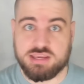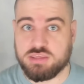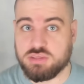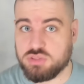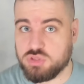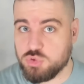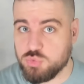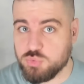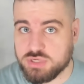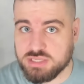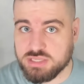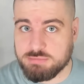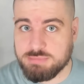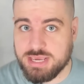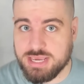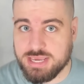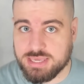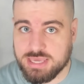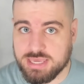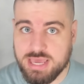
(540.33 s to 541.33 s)
you can
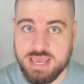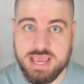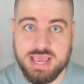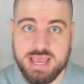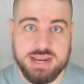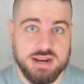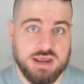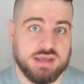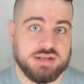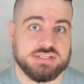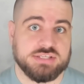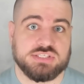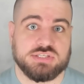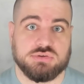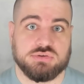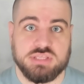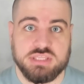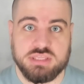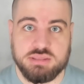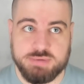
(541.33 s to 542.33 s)
make, and not
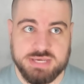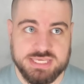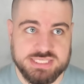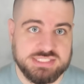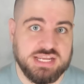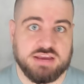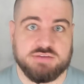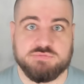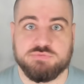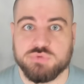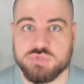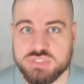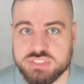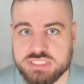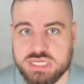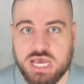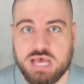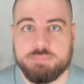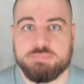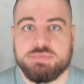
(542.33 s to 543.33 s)
necessarily the best deck full
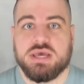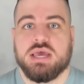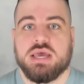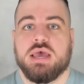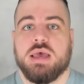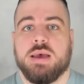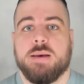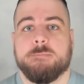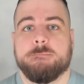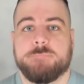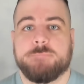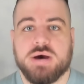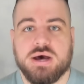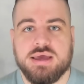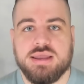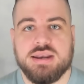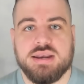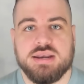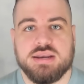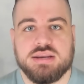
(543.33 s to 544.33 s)
stop.
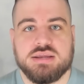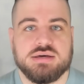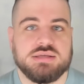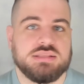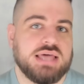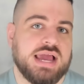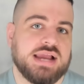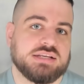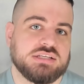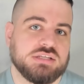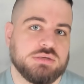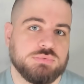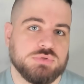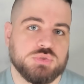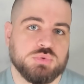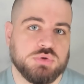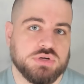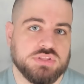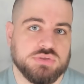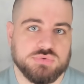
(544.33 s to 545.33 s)
But Galacta
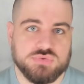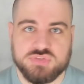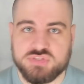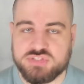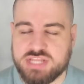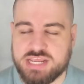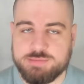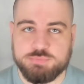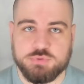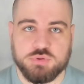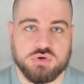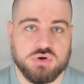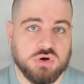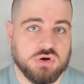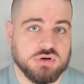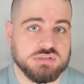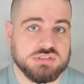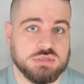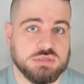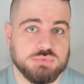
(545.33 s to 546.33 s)
was one of those staple
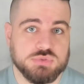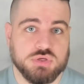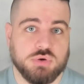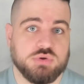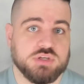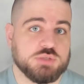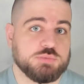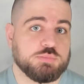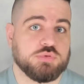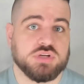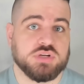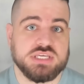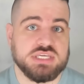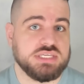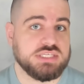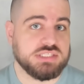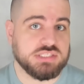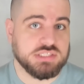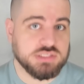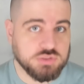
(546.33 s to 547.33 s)
cards that it was always pretty
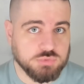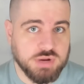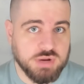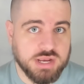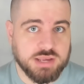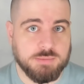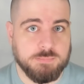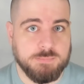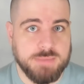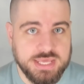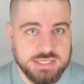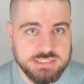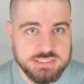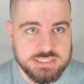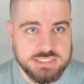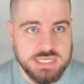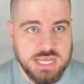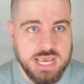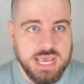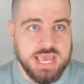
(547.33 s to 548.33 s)
easy to
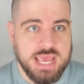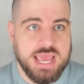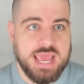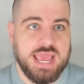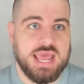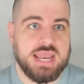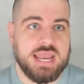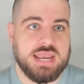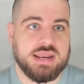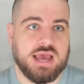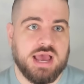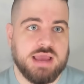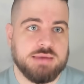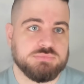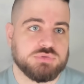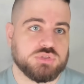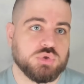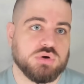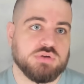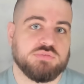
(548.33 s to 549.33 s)
recommend, and
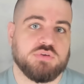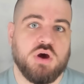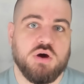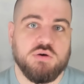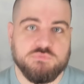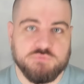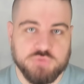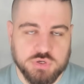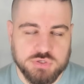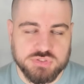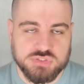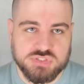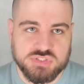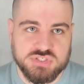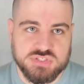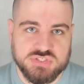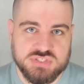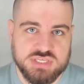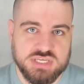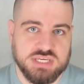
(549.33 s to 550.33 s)
I'm sort of averse
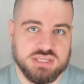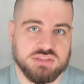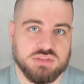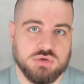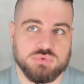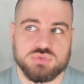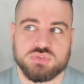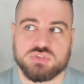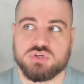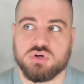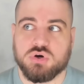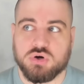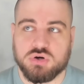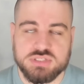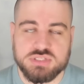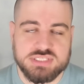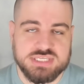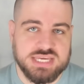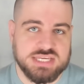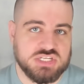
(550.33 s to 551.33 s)
to seeing those
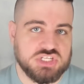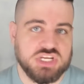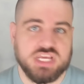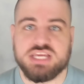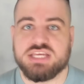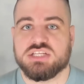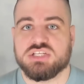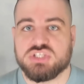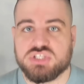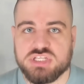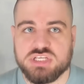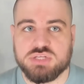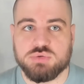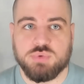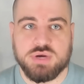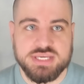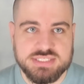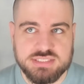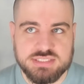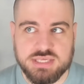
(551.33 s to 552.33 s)
cards get changed in
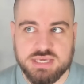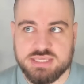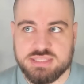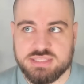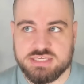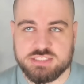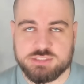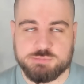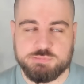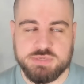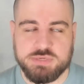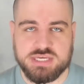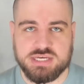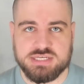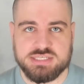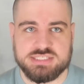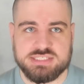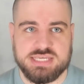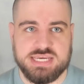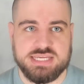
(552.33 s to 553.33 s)
ways like this,
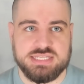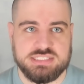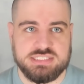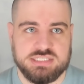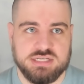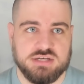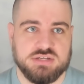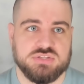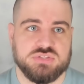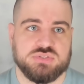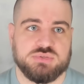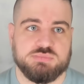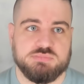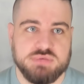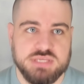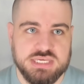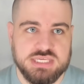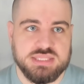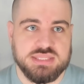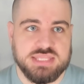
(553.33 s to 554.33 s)
because it does
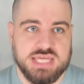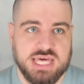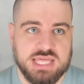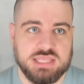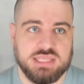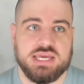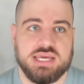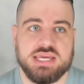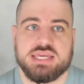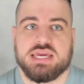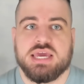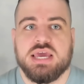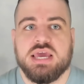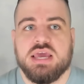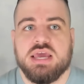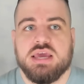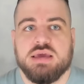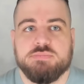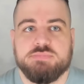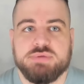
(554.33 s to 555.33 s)
mean that, like,
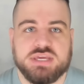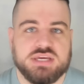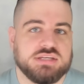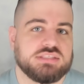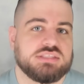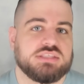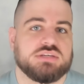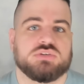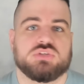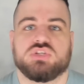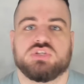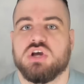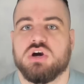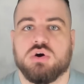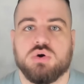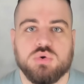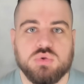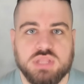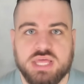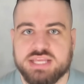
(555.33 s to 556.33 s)
because there's
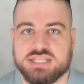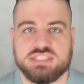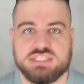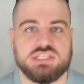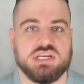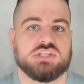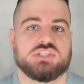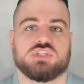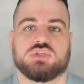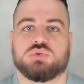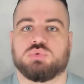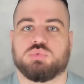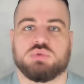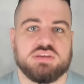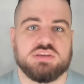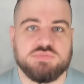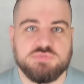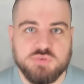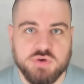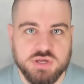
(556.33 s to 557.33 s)
no, like, dust
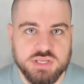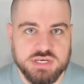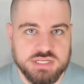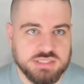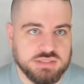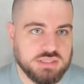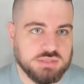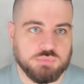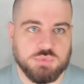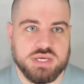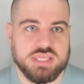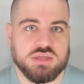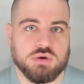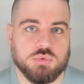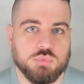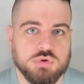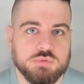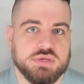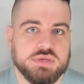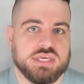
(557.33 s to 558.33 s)
refund in the way
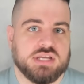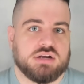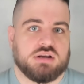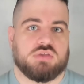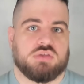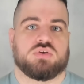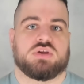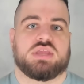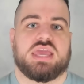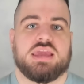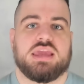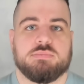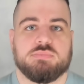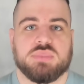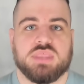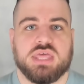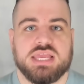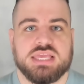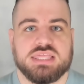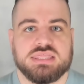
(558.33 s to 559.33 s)
there would be in another
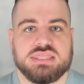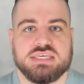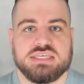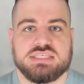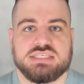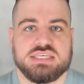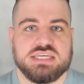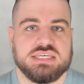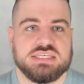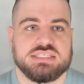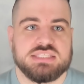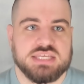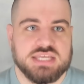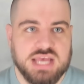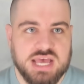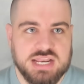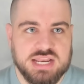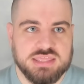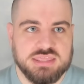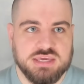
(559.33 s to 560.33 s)
game, like, this is the
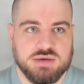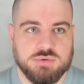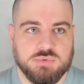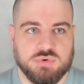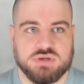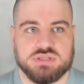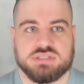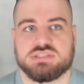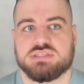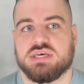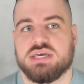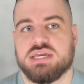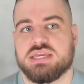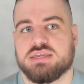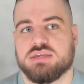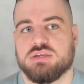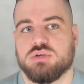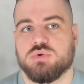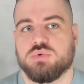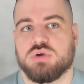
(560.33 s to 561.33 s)
kind of thing where it's like,
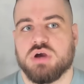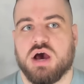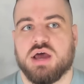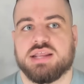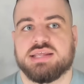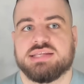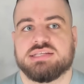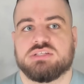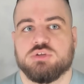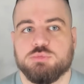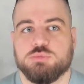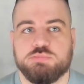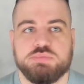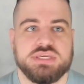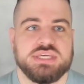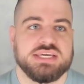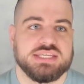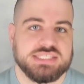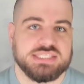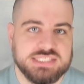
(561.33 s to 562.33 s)
you got it to
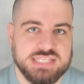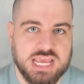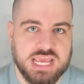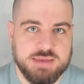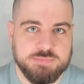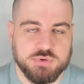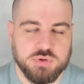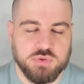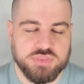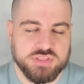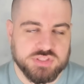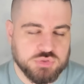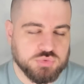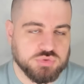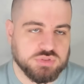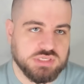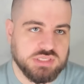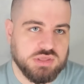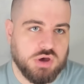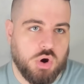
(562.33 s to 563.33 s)
be a staple. That's
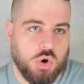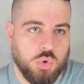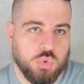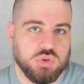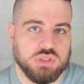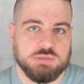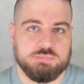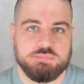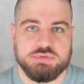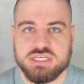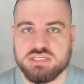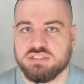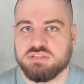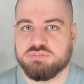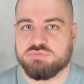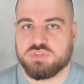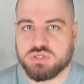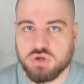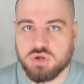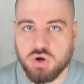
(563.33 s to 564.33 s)
really the whole appeal
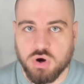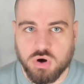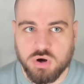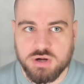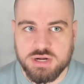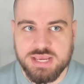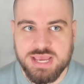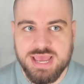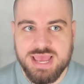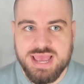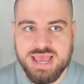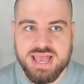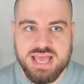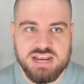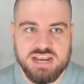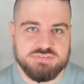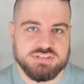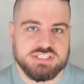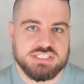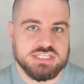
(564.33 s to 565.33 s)
of the card,
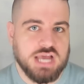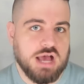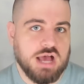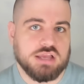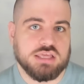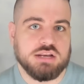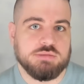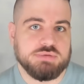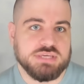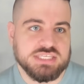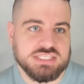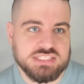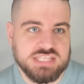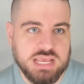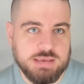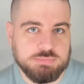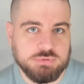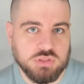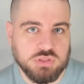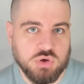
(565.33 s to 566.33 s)
and if it's not going to be a
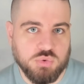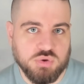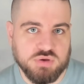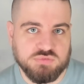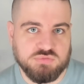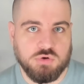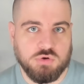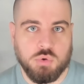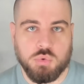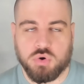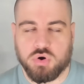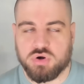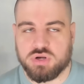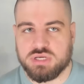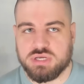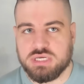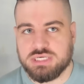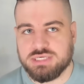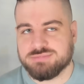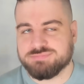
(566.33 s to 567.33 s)
staple going
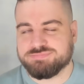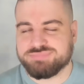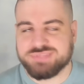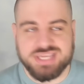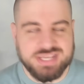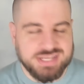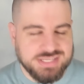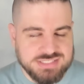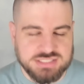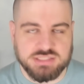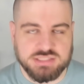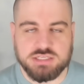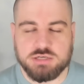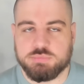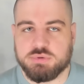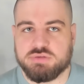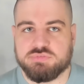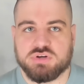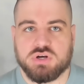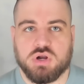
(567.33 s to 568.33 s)
forward, it is a little
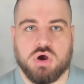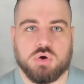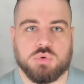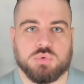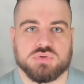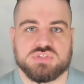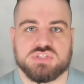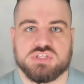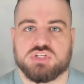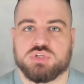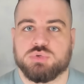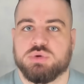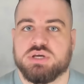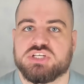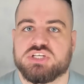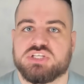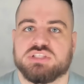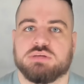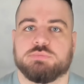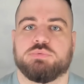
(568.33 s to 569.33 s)
bit of an awkward
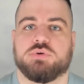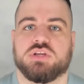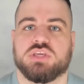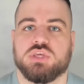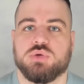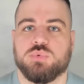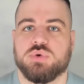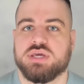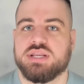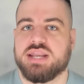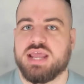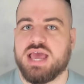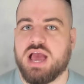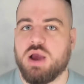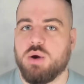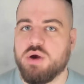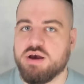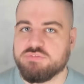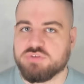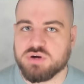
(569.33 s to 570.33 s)
situation they're putting you in.
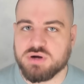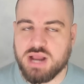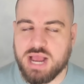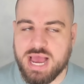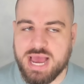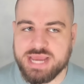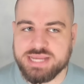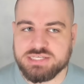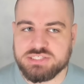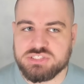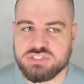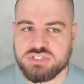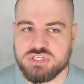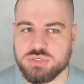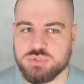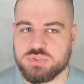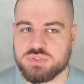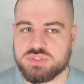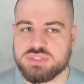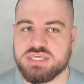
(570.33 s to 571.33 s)
However, I
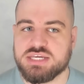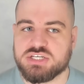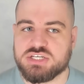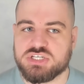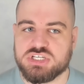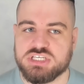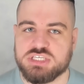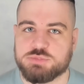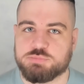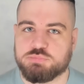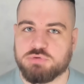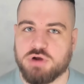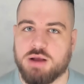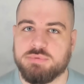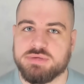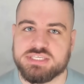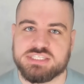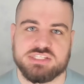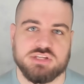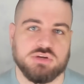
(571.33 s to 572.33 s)
do think she's
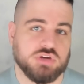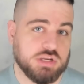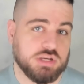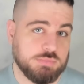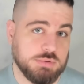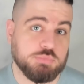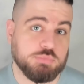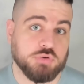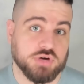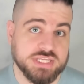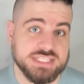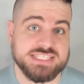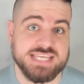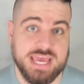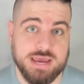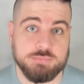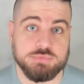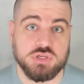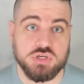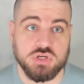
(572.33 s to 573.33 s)
probably still going to be pretty
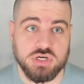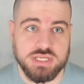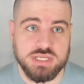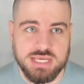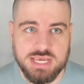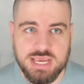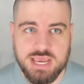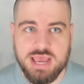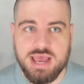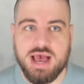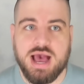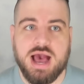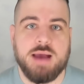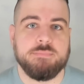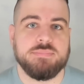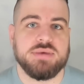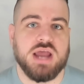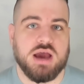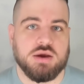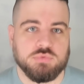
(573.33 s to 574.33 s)
damn good.
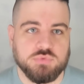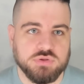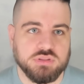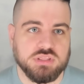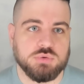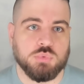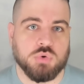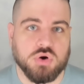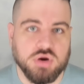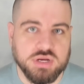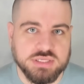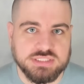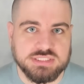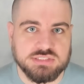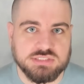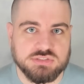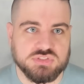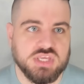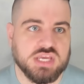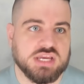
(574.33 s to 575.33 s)
I'm not really worried that
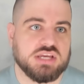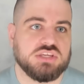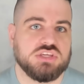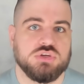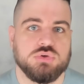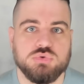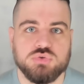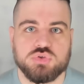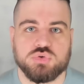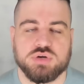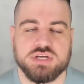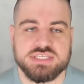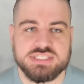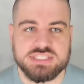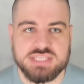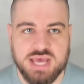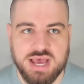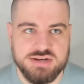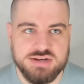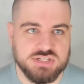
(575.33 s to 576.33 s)
there's, like, a huge
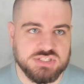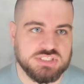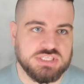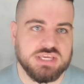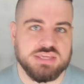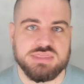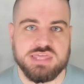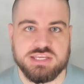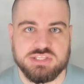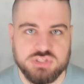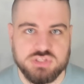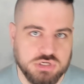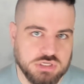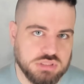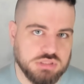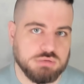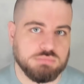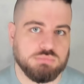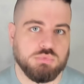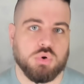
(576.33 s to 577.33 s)
risk. I just think they
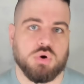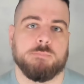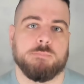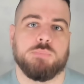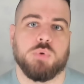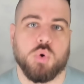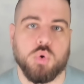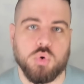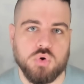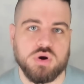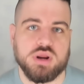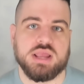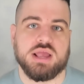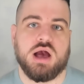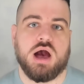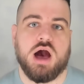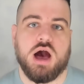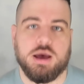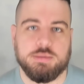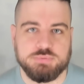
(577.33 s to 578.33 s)
took the more boring
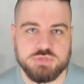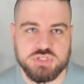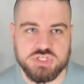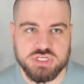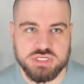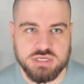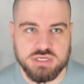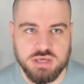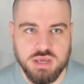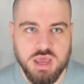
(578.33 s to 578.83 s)
option